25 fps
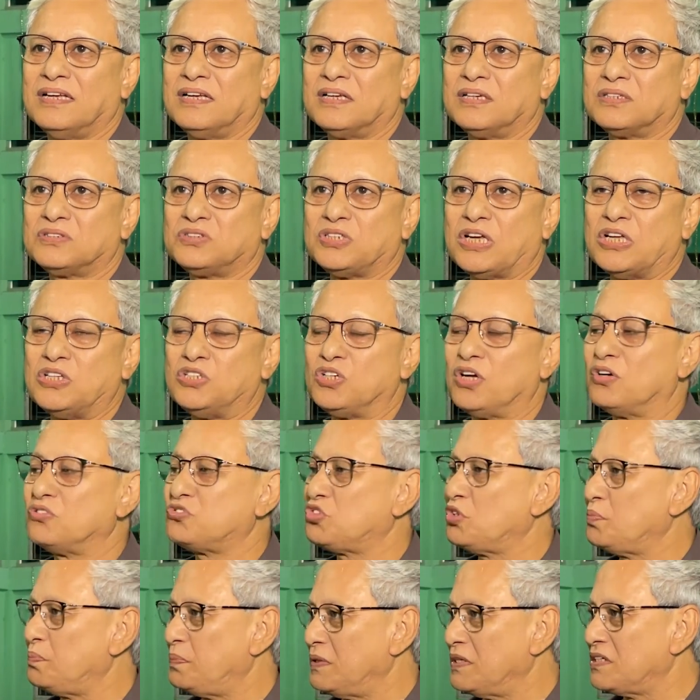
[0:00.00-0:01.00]
changing of
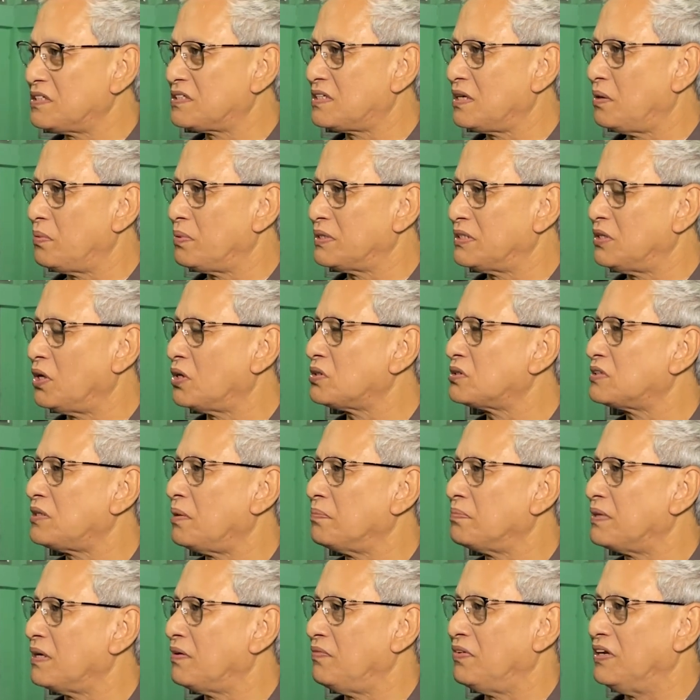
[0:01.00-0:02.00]
chief minister was not
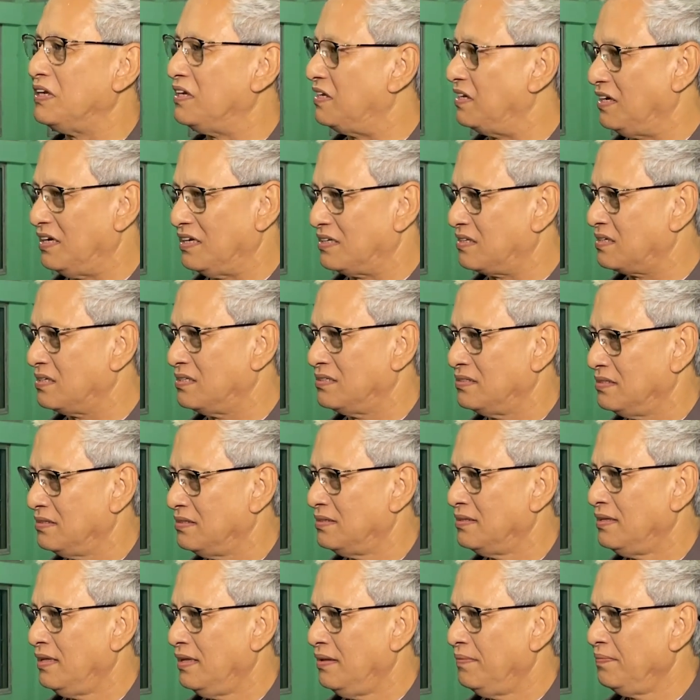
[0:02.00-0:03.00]
something very great.
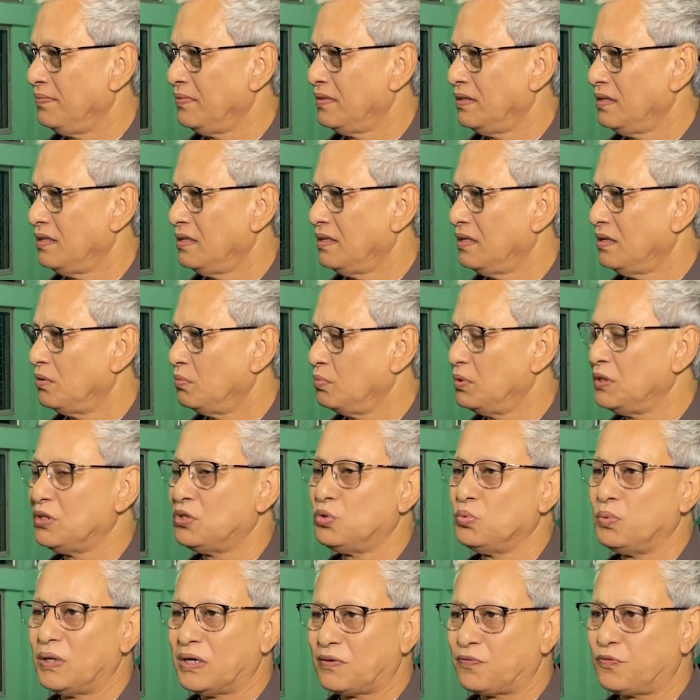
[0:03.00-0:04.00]
We
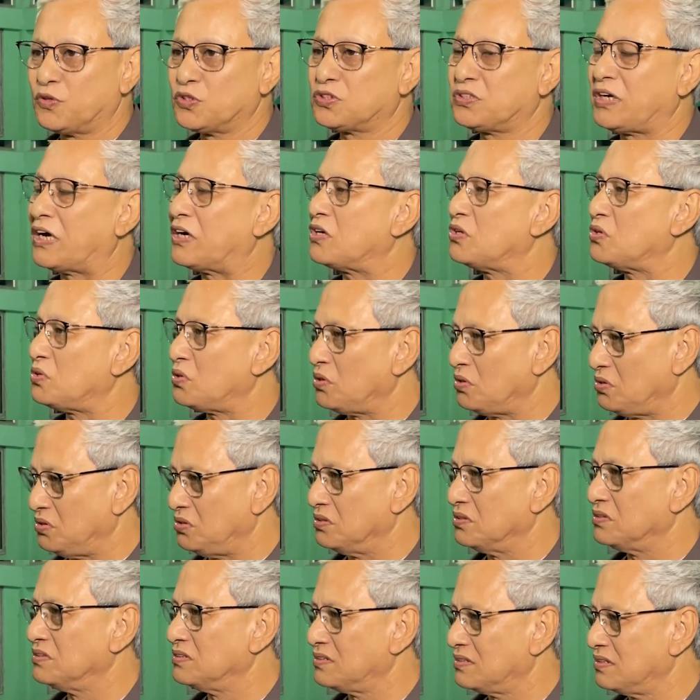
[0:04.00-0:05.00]
do it for strategy
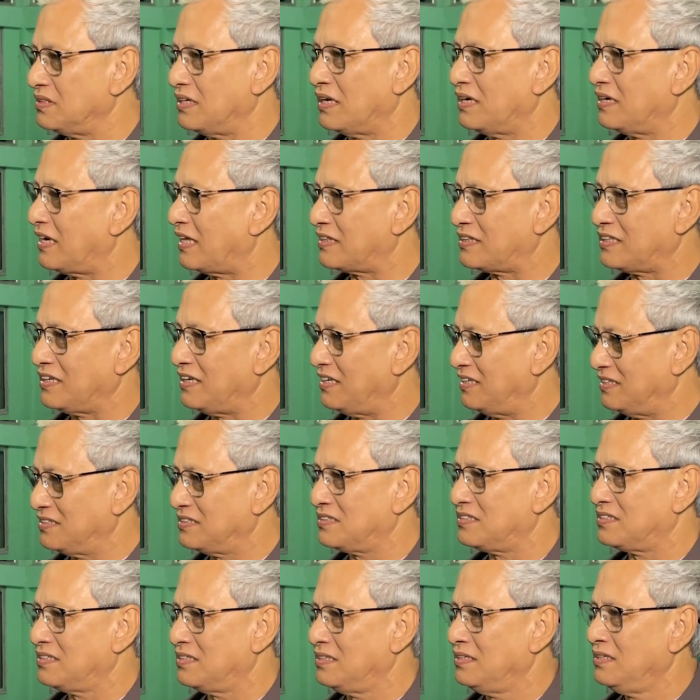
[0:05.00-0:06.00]
reasons, nothing
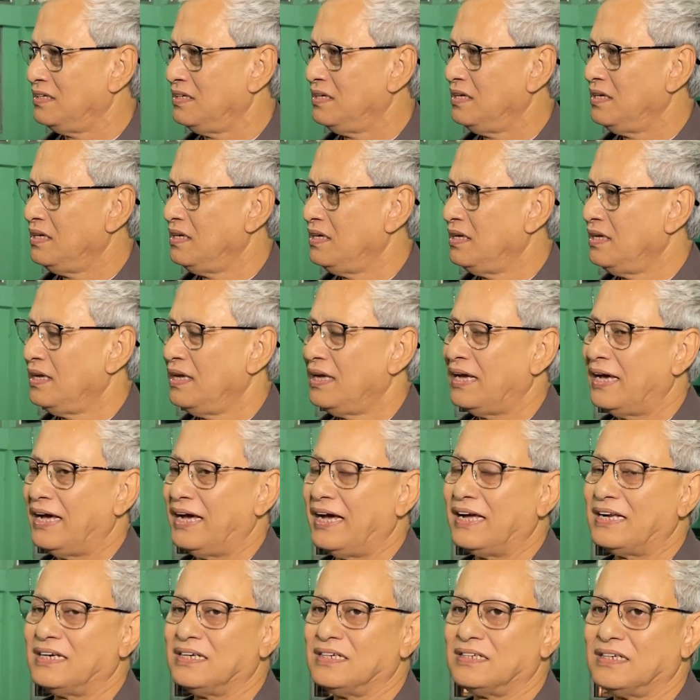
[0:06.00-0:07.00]
else.
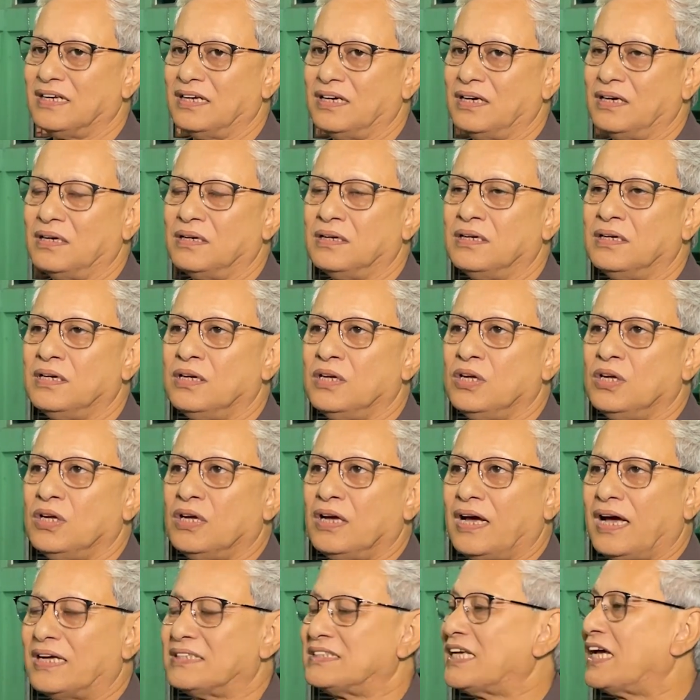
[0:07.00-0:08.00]
And
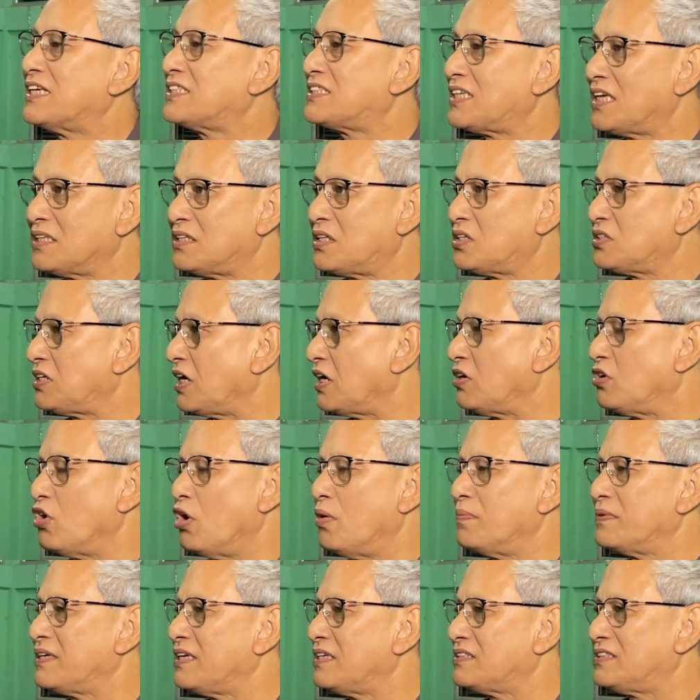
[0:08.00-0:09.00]
as I said, the state
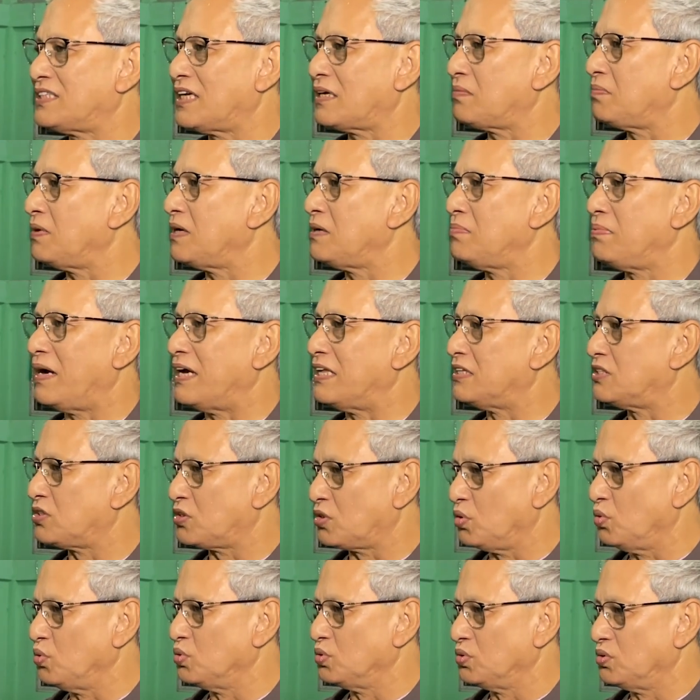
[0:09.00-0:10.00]
government has set many
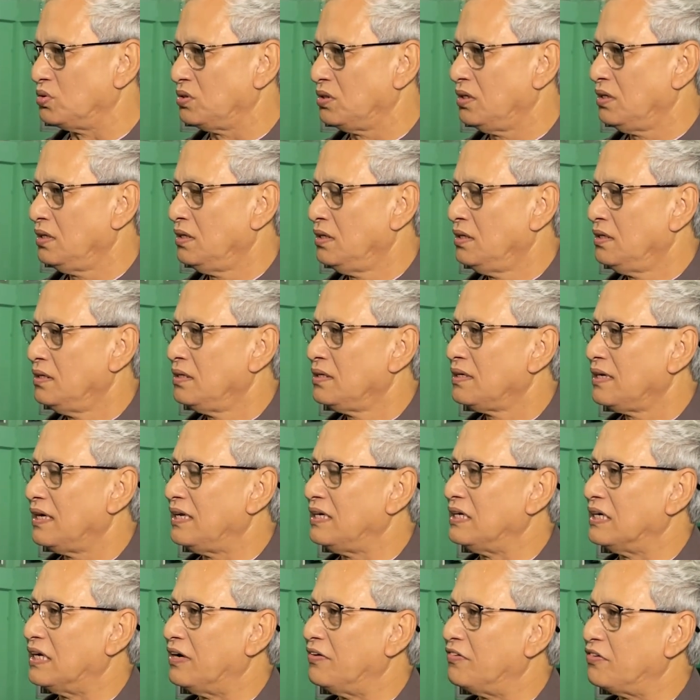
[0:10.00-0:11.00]
milestones
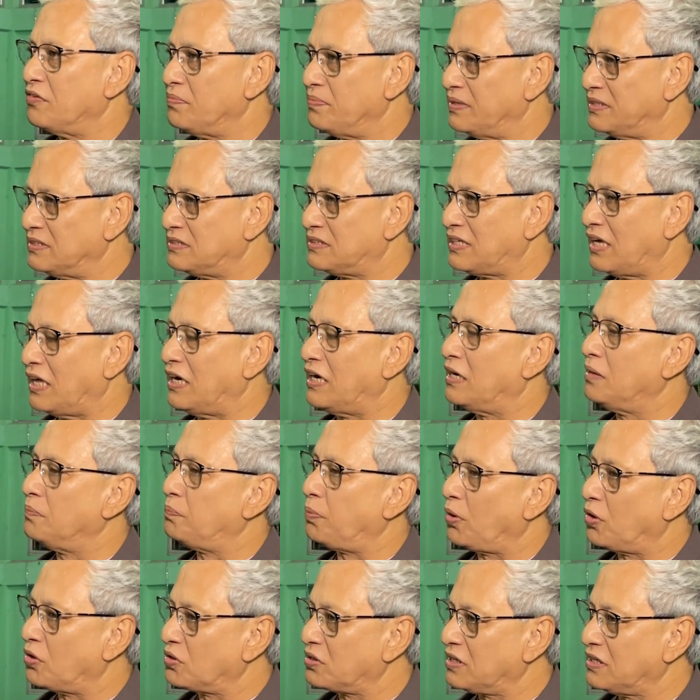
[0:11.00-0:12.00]
in governments and in
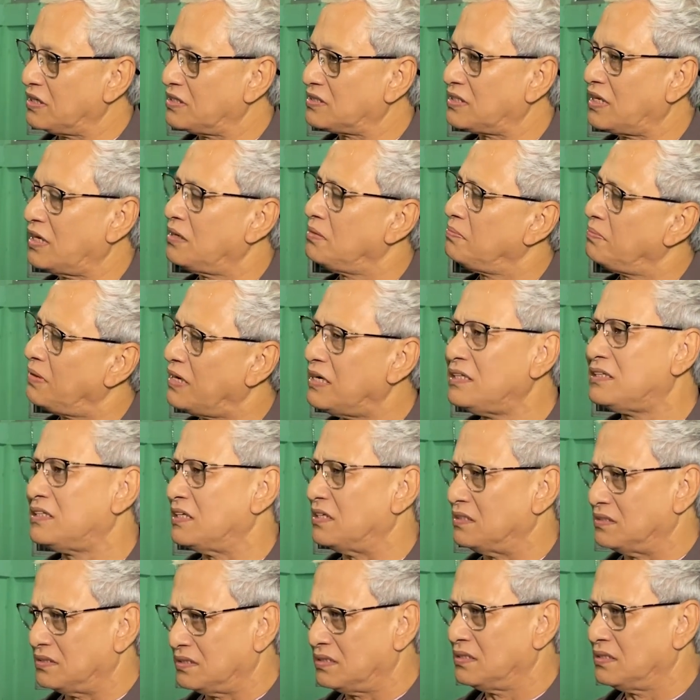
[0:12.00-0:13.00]
politics and many things.